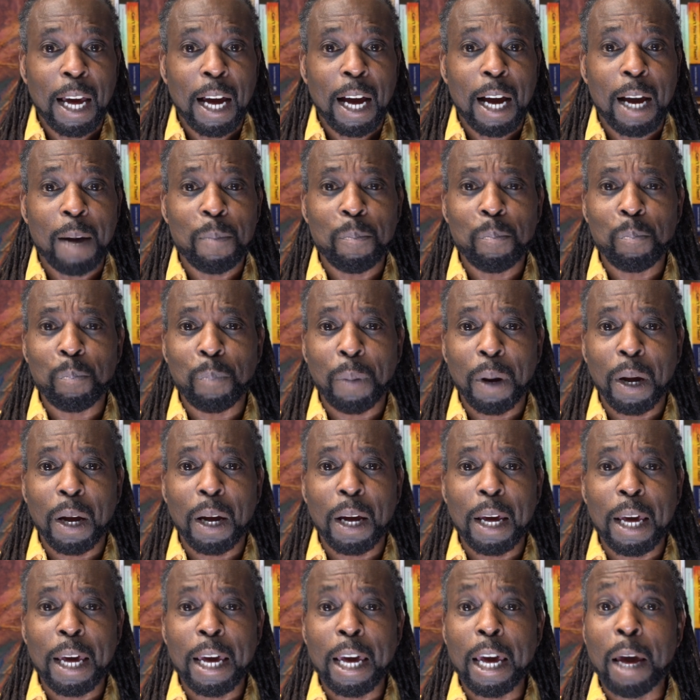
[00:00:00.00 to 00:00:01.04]
But
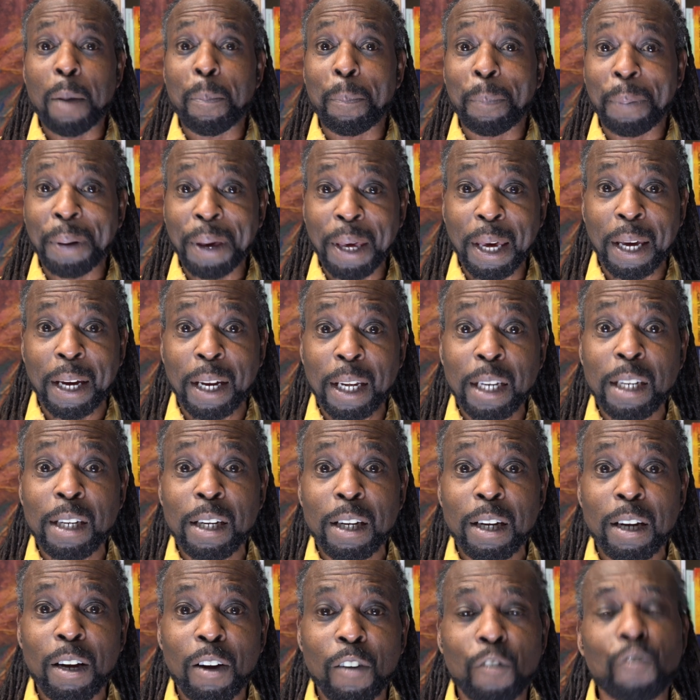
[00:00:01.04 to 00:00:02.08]
it appeared
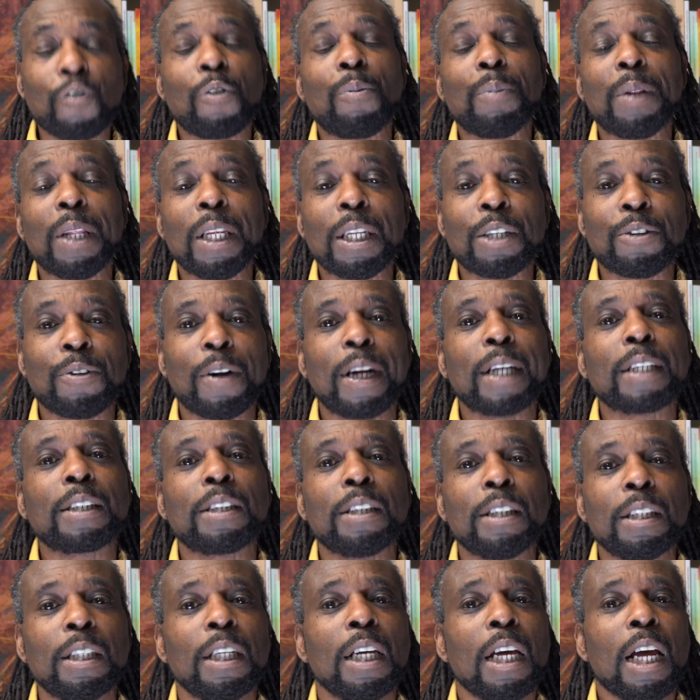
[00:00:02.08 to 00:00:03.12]
from the
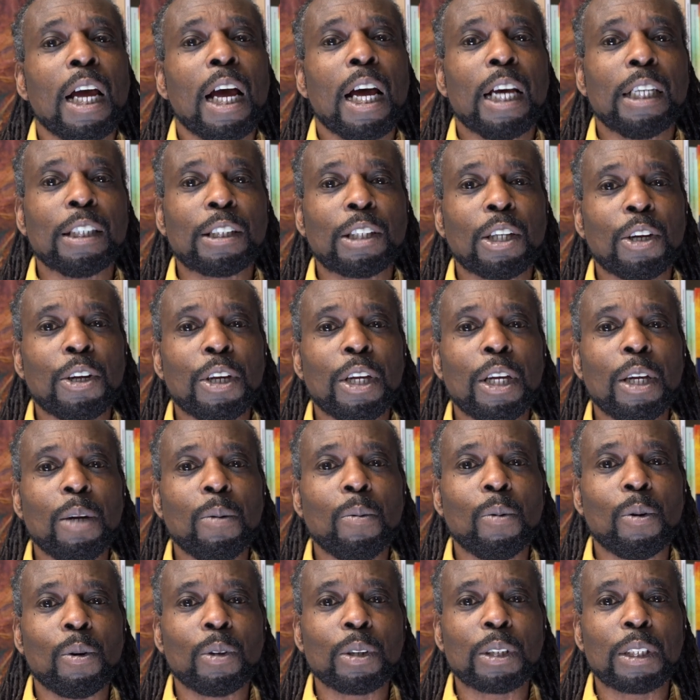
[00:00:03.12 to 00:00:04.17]
interaction as though he
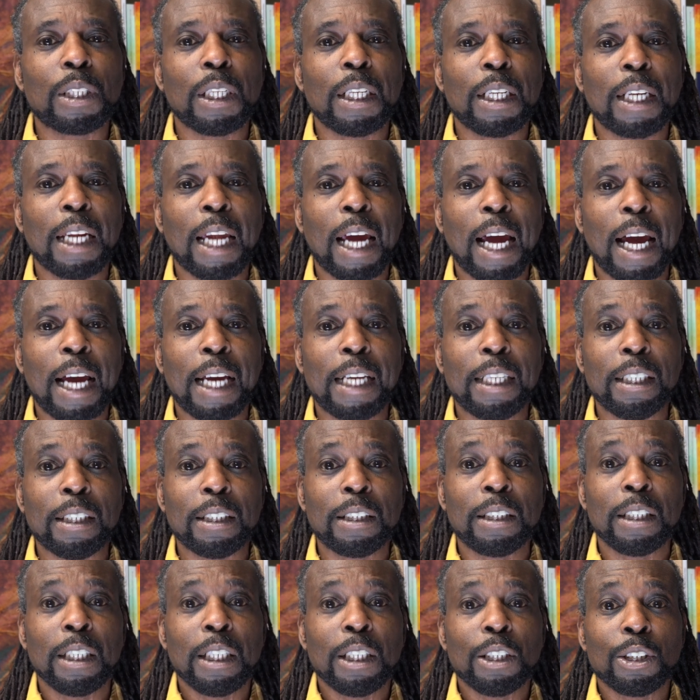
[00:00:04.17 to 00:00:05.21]
walked in
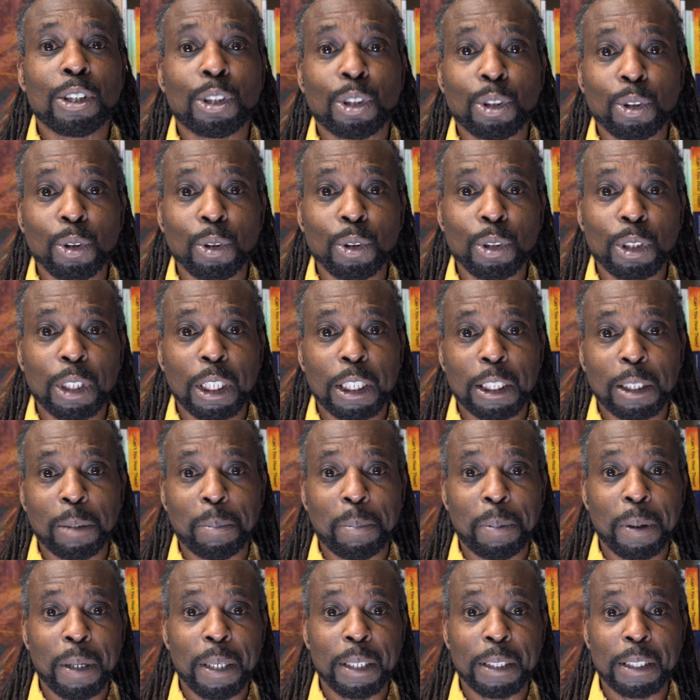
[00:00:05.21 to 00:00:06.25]
and saw Chester
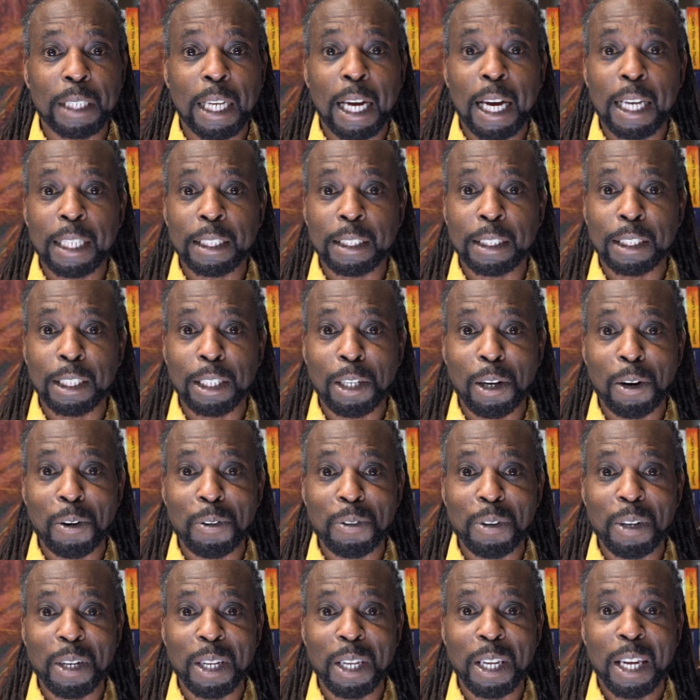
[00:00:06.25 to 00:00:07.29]
Pierce as the
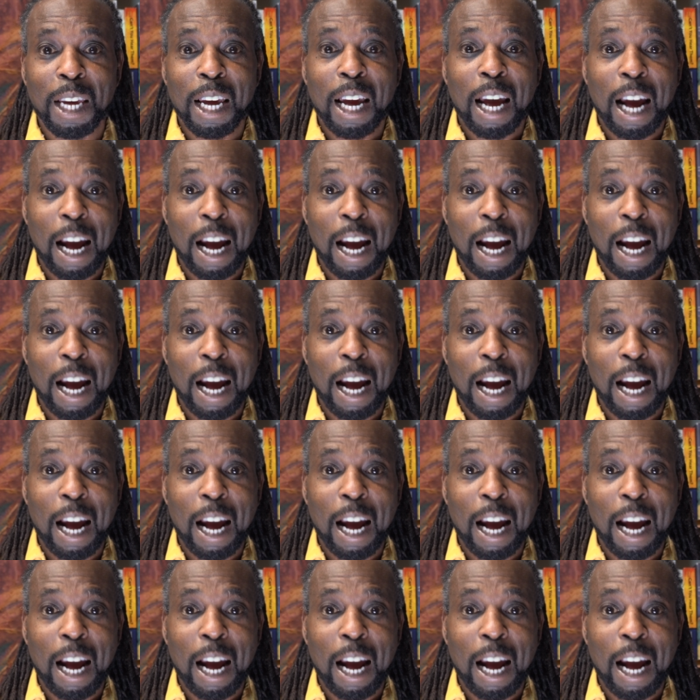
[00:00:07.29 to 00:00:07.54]
only